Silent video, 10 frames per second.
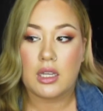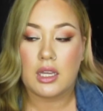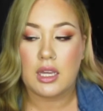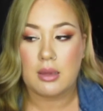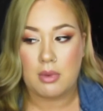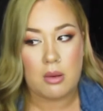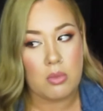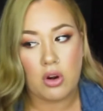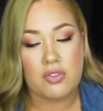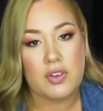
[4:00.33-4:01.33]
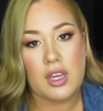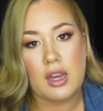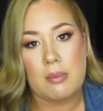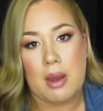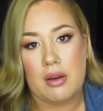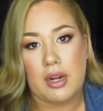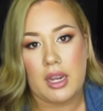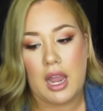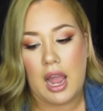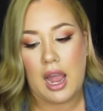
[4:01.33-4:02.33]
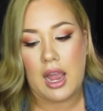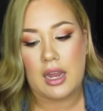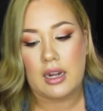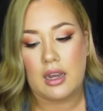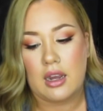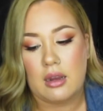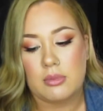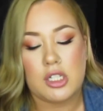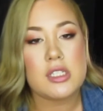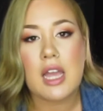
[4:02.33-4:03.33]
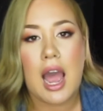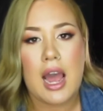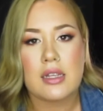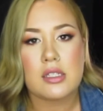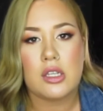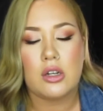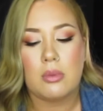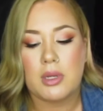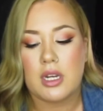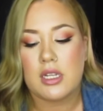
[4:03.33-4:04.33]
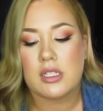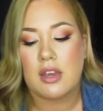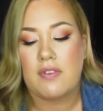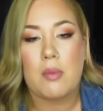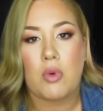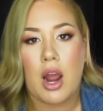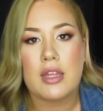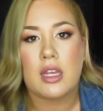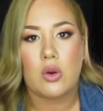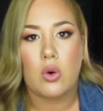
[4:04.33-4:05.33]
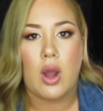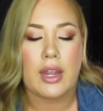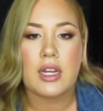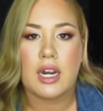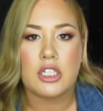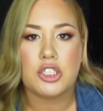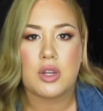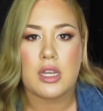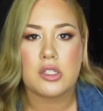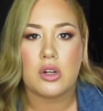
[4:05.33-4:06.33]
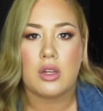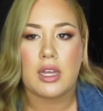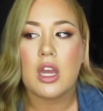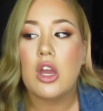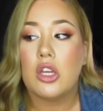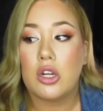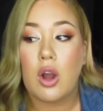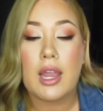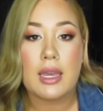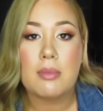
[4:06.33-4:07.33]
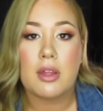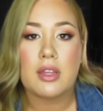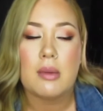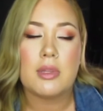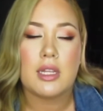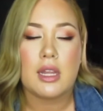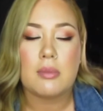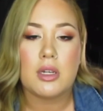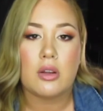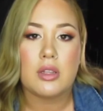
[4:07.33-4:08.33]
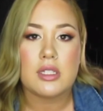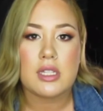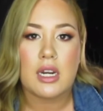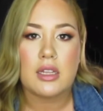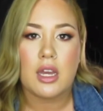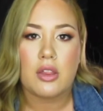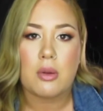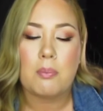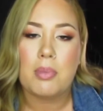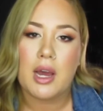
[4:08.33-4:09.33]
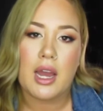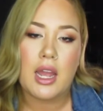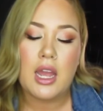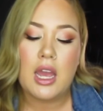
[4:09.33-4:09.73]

email Morphe about it, and just to ask, you know, because if I'm right, then cool, I could let you guys know, like, you know, I emailed them and they let me know this, that, and the other. But